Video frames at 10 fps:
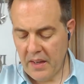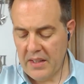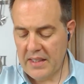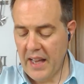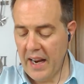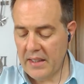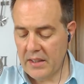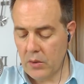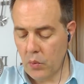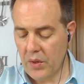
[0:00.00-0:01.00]

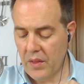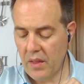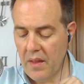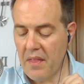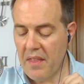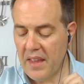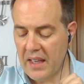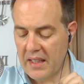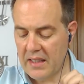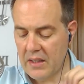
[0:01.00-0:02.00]
Cells with
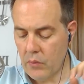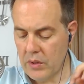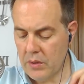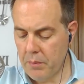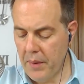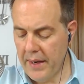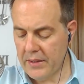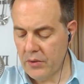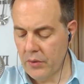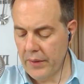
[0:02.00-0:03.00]
these
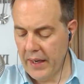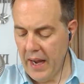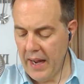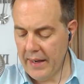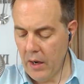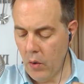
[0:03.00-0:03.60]
respiratory and